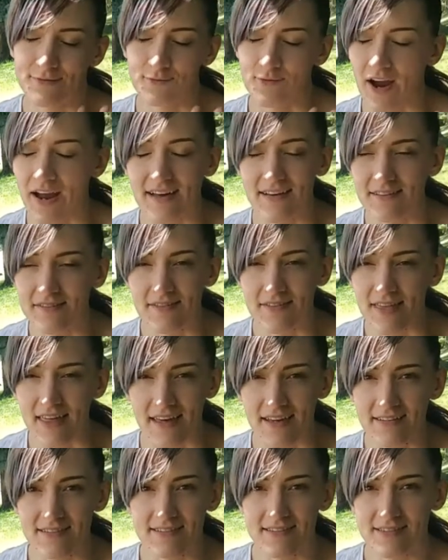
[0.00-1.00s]
write
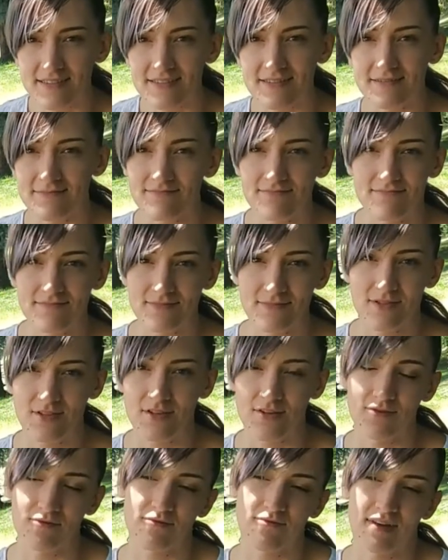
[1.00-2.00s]
things
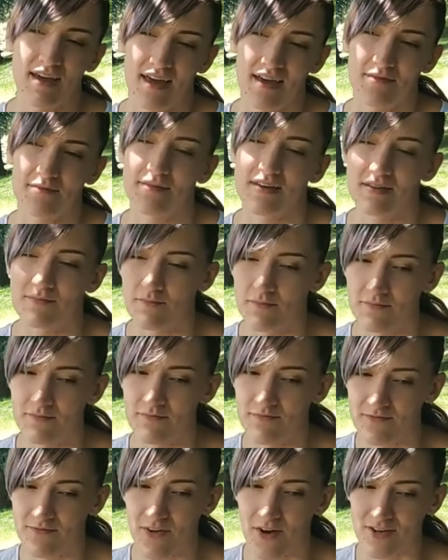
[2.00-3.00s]
to him in
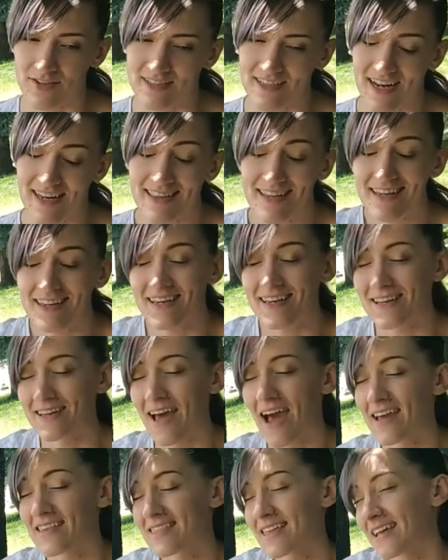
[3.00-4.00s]
Farsi.
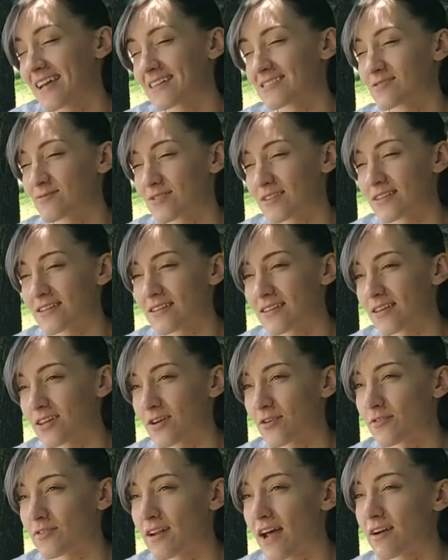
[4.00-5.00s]
I think it's really
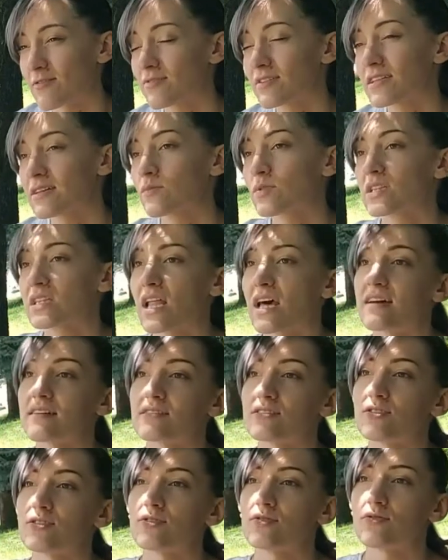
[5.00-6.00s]
cute, and I really would like
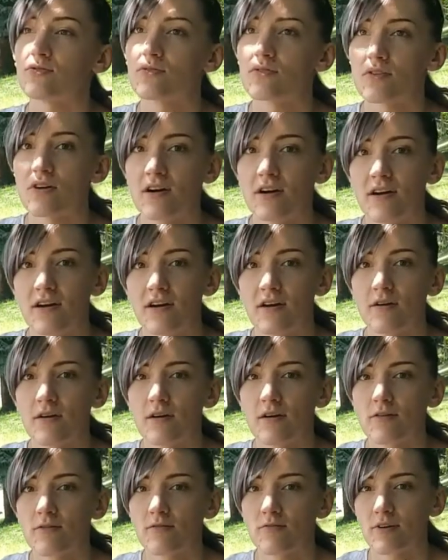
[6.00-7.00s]
to
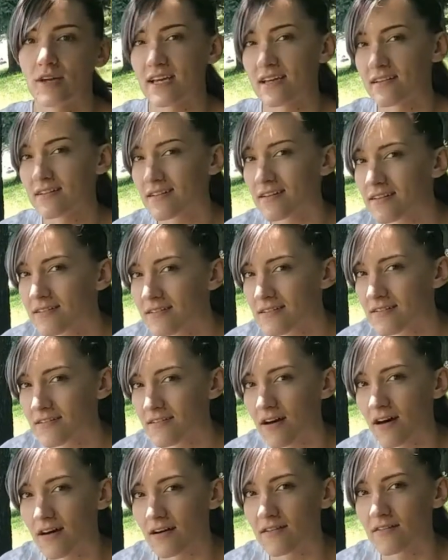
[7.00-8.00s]
read
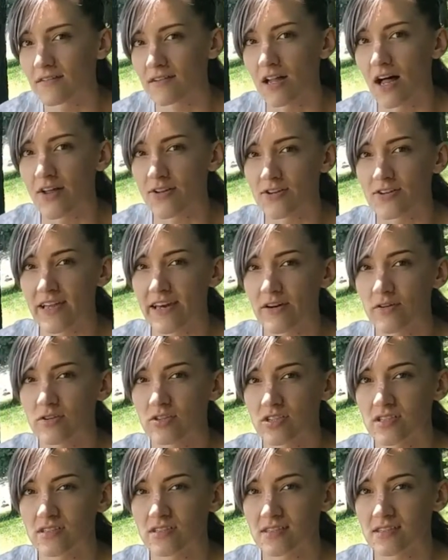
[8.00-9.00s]
other
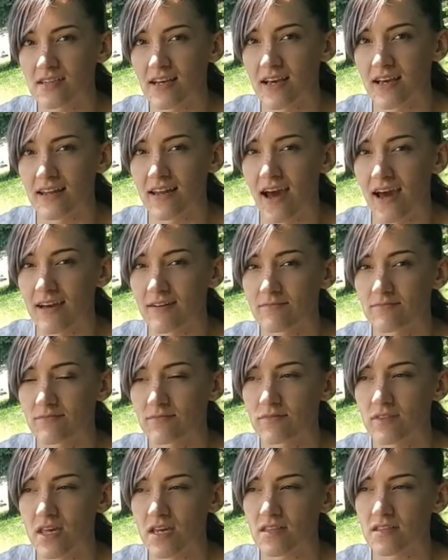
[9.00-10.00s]
languages, and I
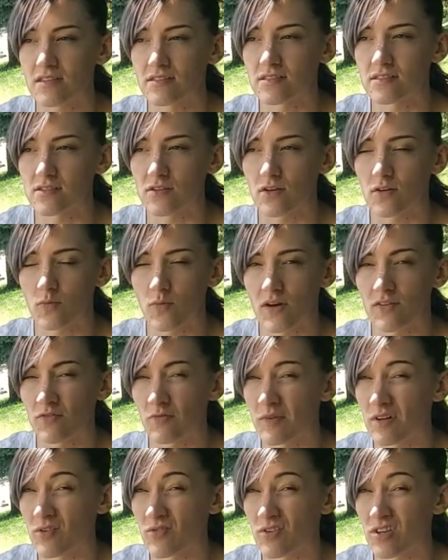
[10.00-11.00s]
think this is a good way
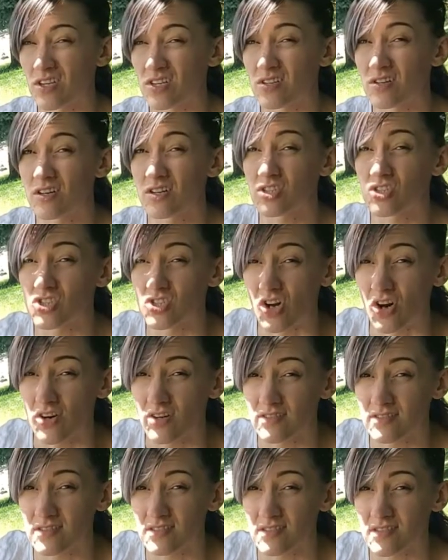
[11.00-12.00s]
for me to really
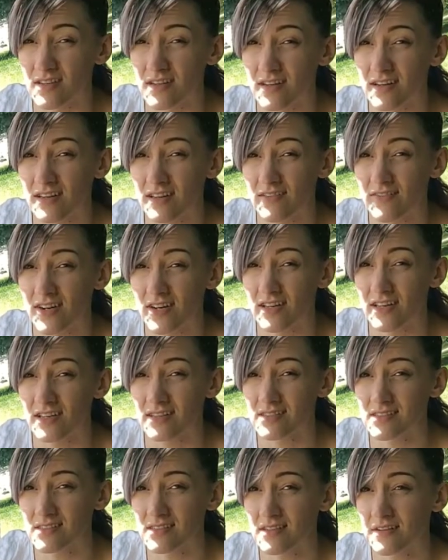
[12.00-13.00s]
start, at the very
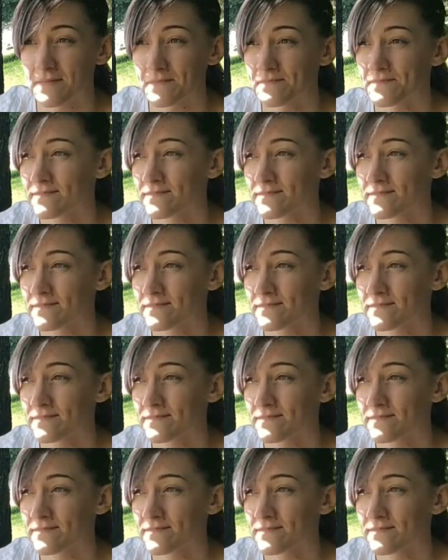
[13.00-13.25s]
least.